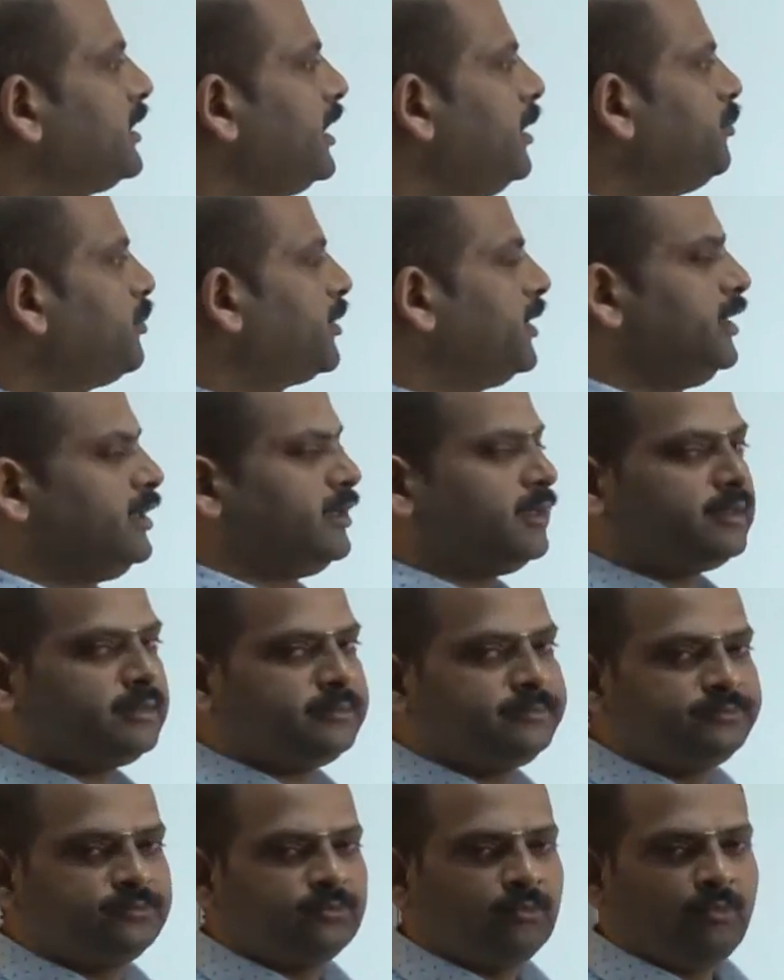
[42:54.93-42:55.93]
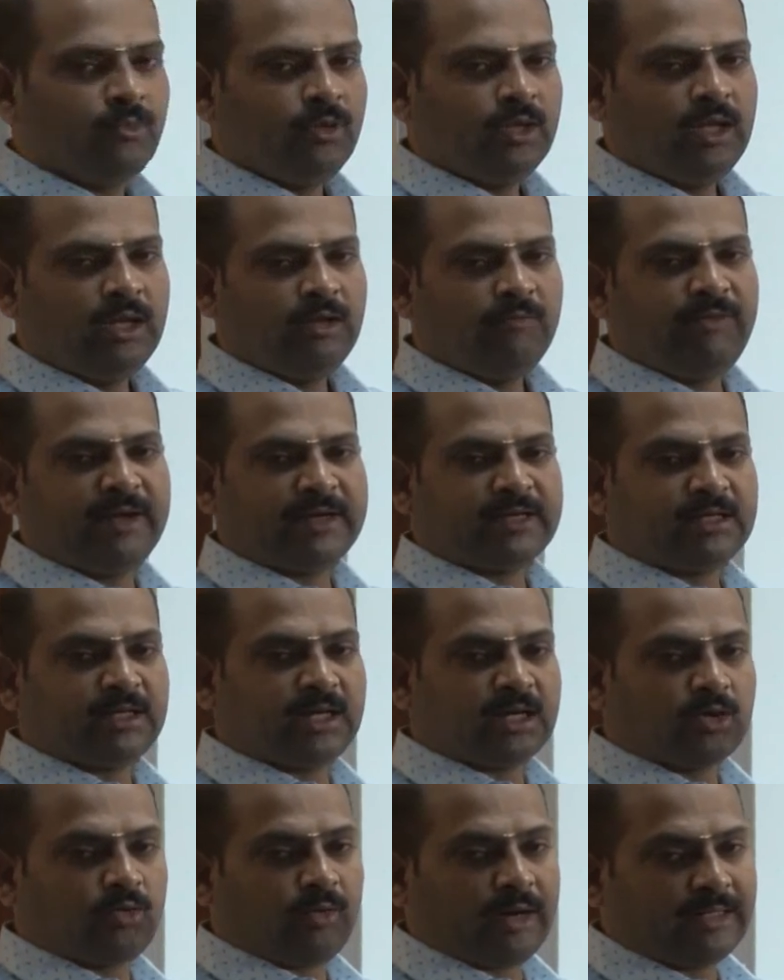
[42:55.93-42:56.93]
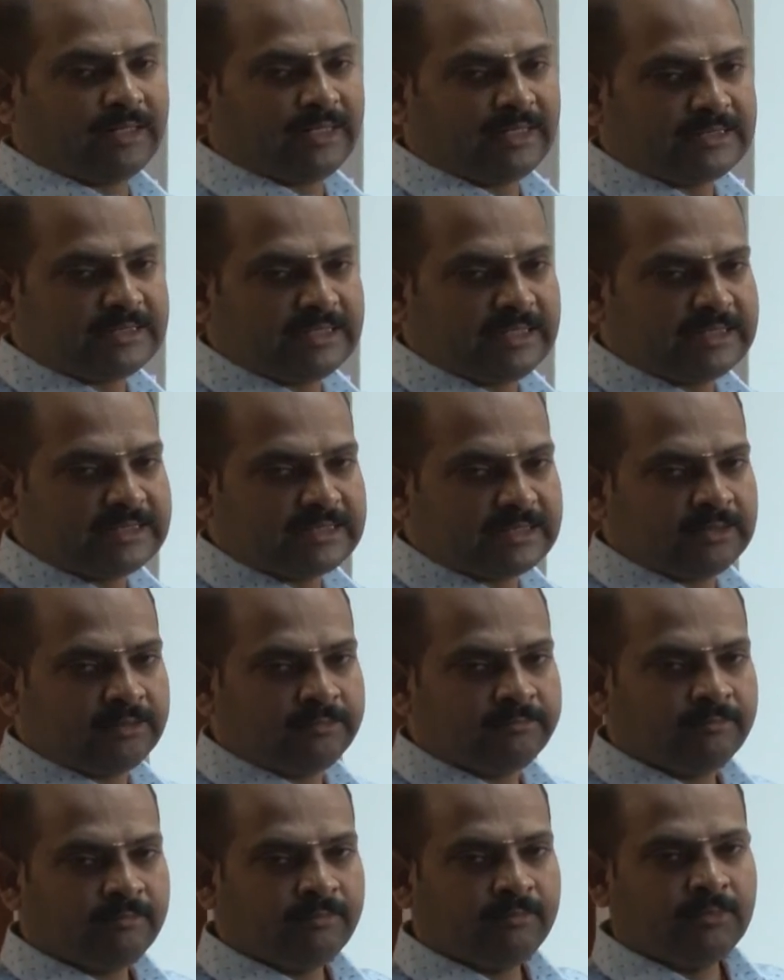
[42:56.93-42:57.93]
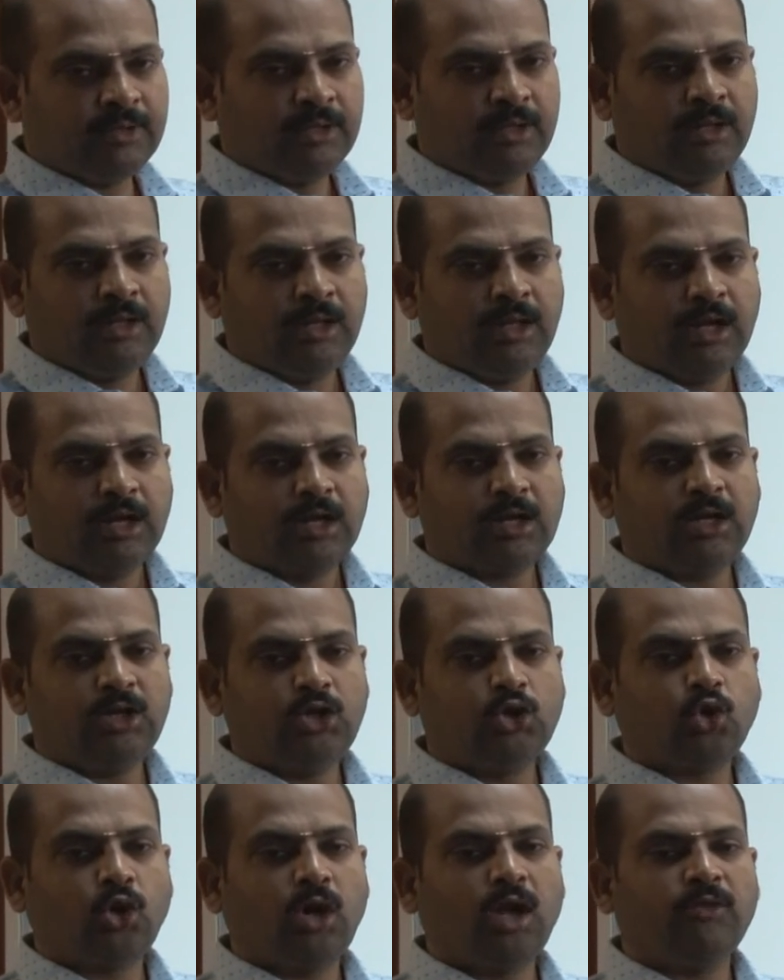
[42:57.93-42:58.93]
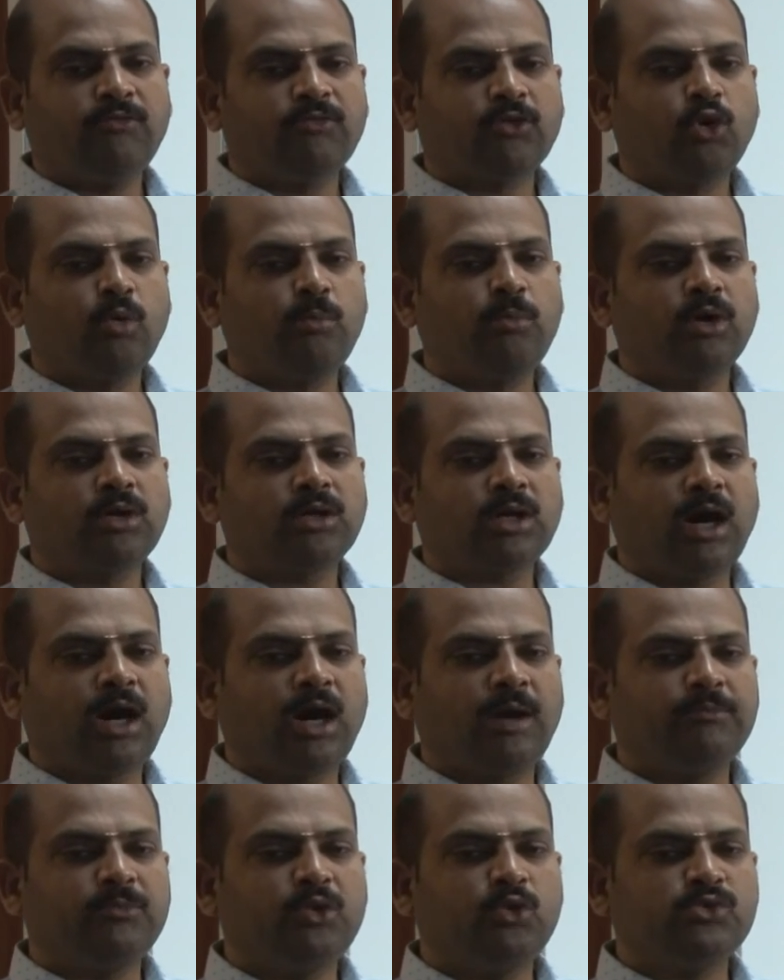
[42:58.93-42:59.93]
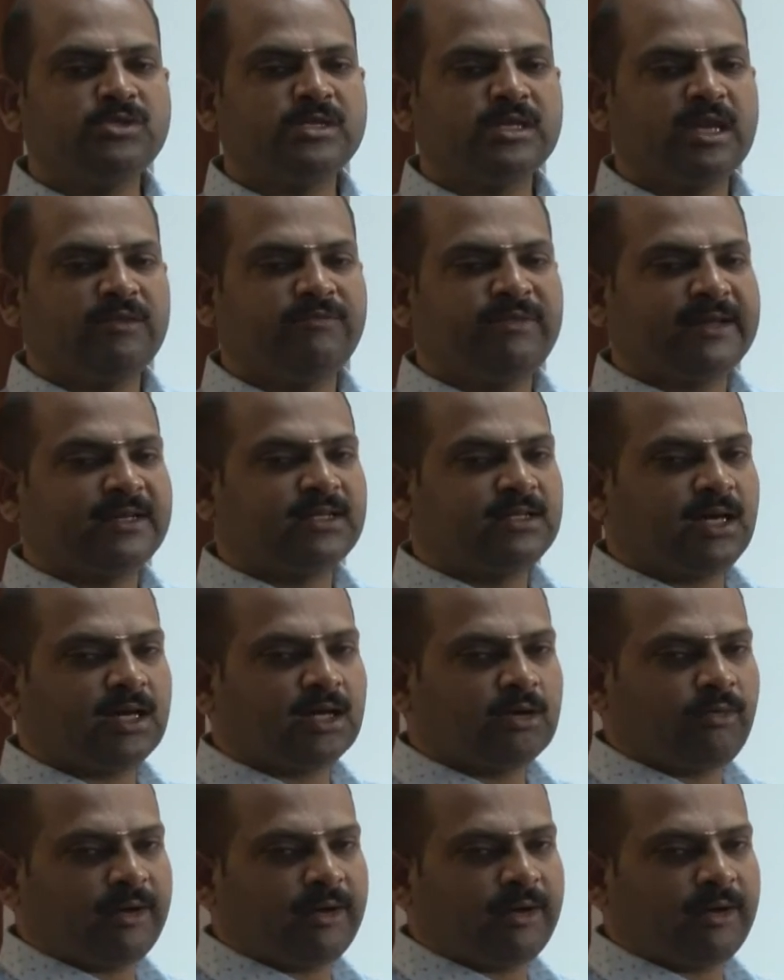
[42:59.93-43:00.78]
typewriter, vector quantization, control of robot arm using a vector